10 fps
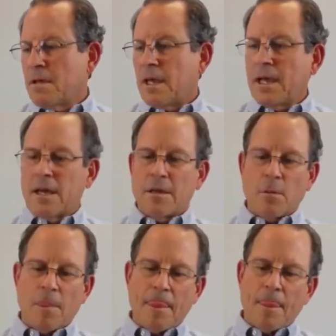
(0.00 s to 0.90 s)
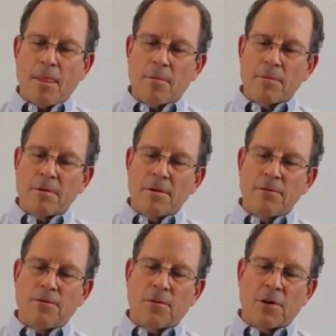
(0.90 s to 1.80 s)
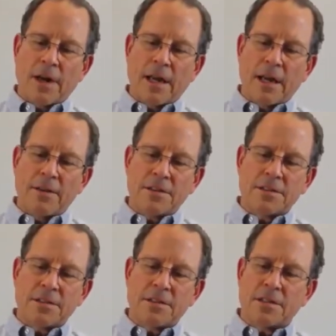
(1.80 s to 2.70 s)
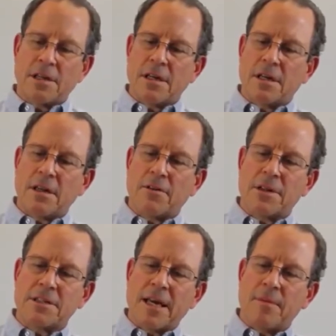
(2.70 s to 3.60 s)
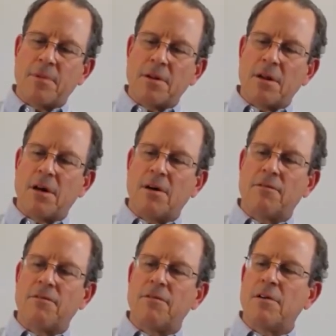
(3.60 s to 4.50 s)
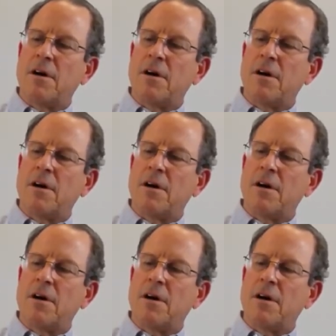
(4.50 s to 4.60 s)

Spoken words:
And this is just another example of